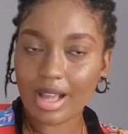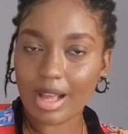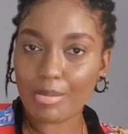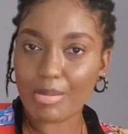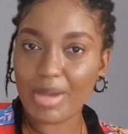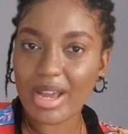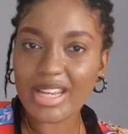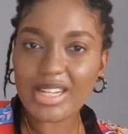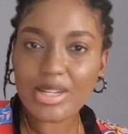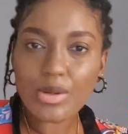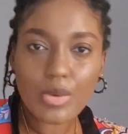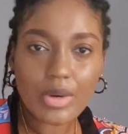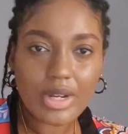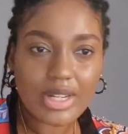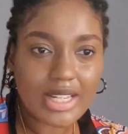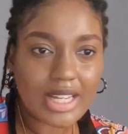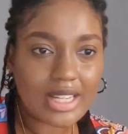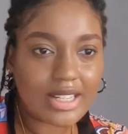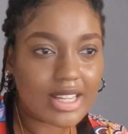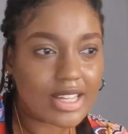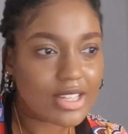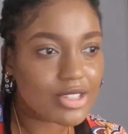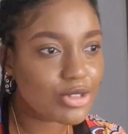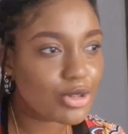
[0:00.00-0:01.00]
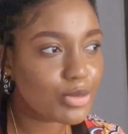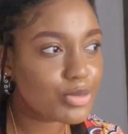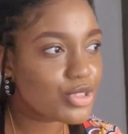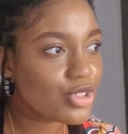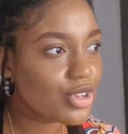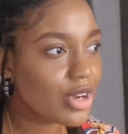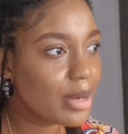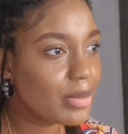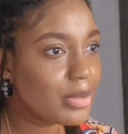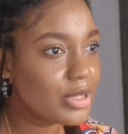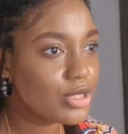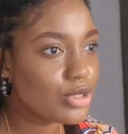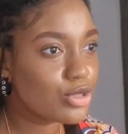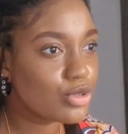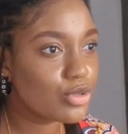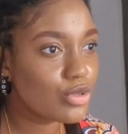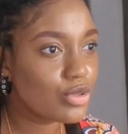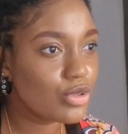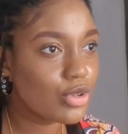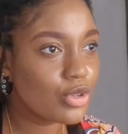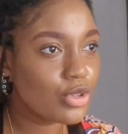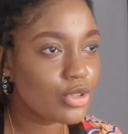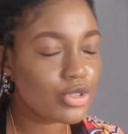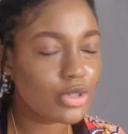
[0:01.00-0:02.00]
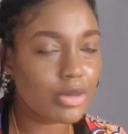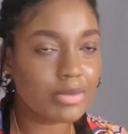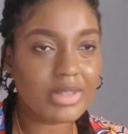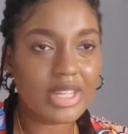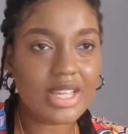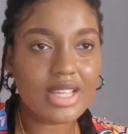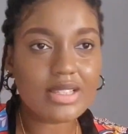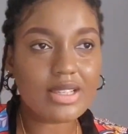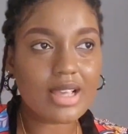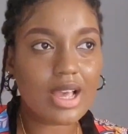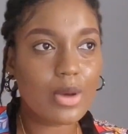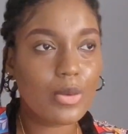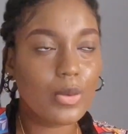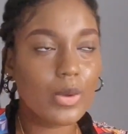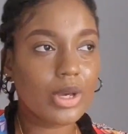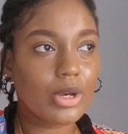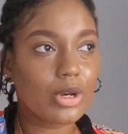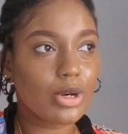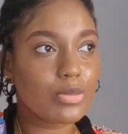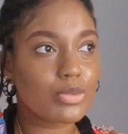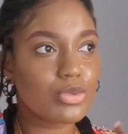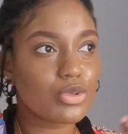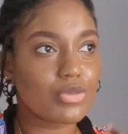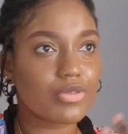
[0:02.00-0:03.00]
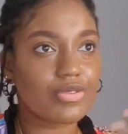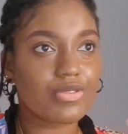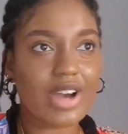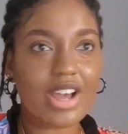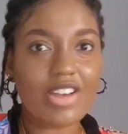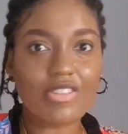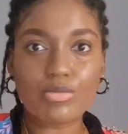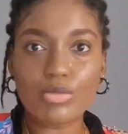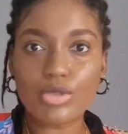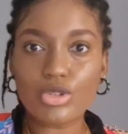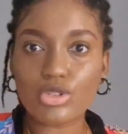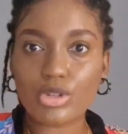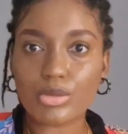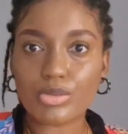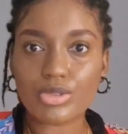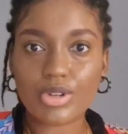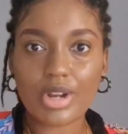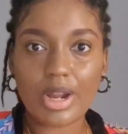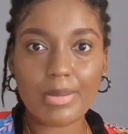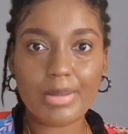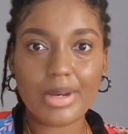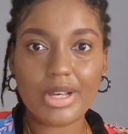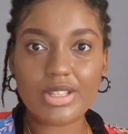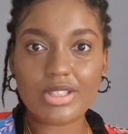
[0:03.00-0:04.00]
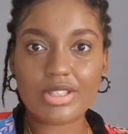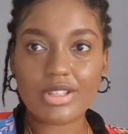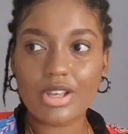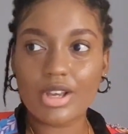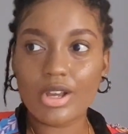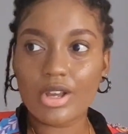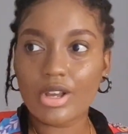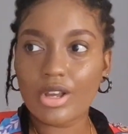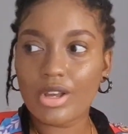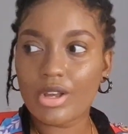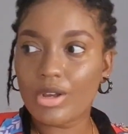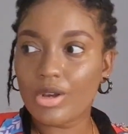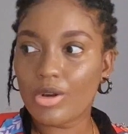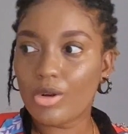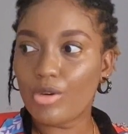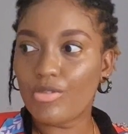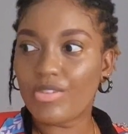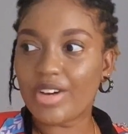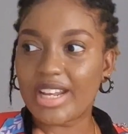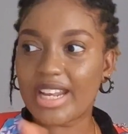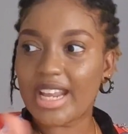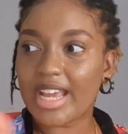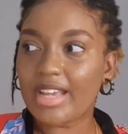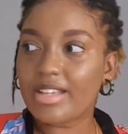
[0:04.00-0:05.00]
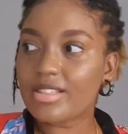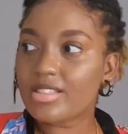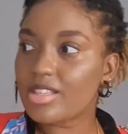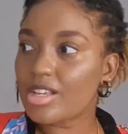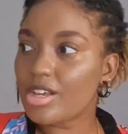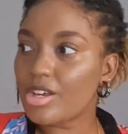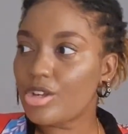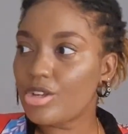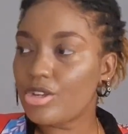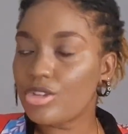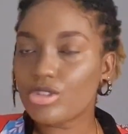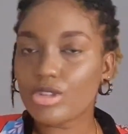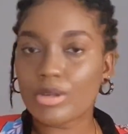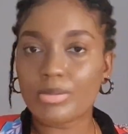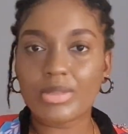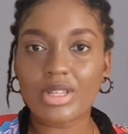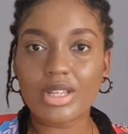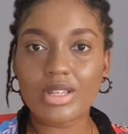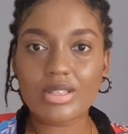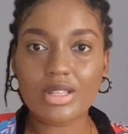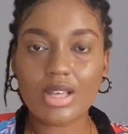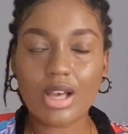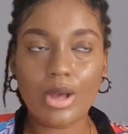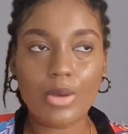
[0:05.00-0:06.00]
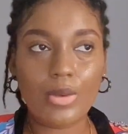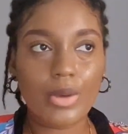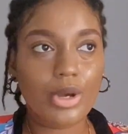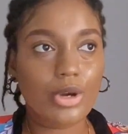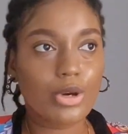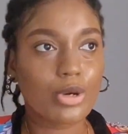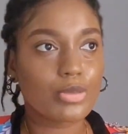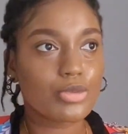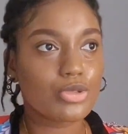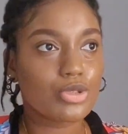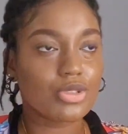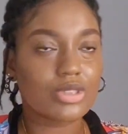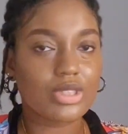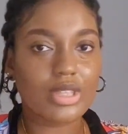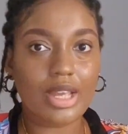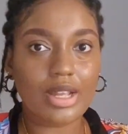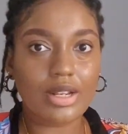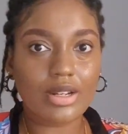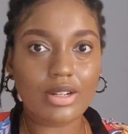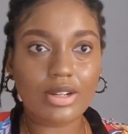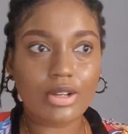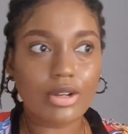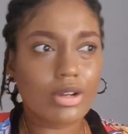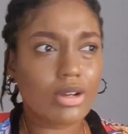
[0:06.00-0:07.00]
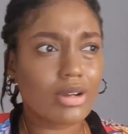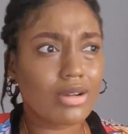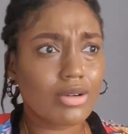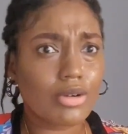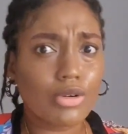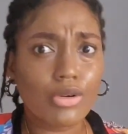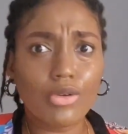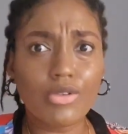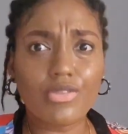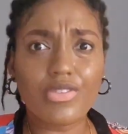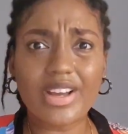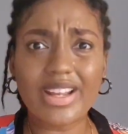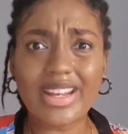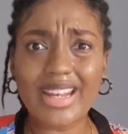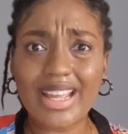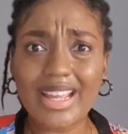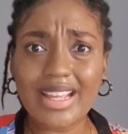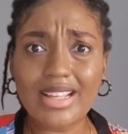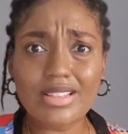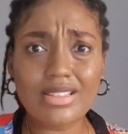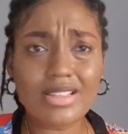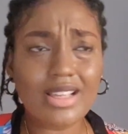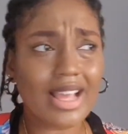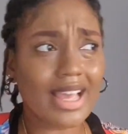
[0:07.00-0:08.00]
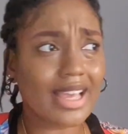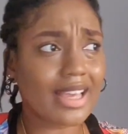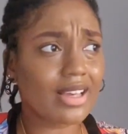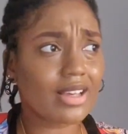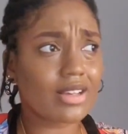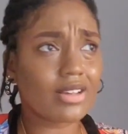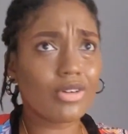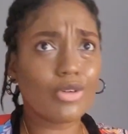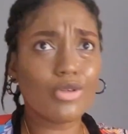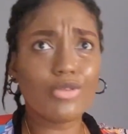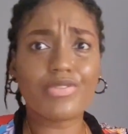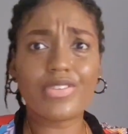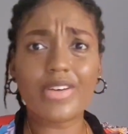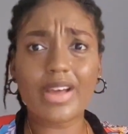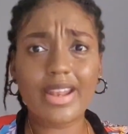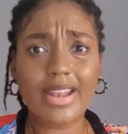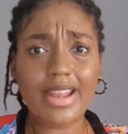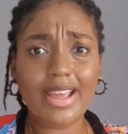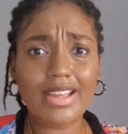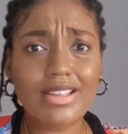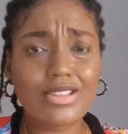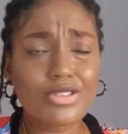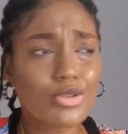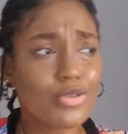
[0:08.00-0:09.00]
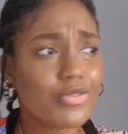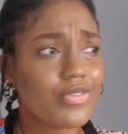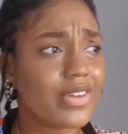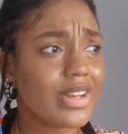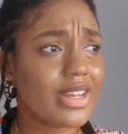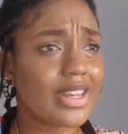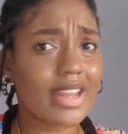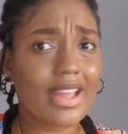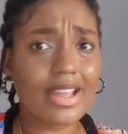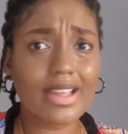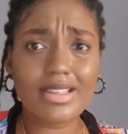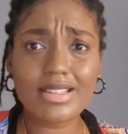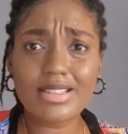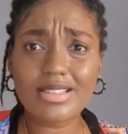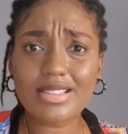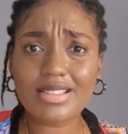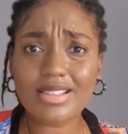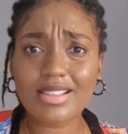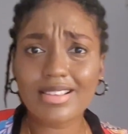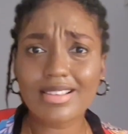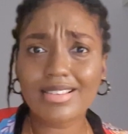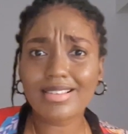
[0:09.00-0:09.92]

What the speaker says: Am I the one that they're subscribing to? Some days I wake up to 5 more subscribers overnight. Some days I wake up to 10 overnight, like overnight.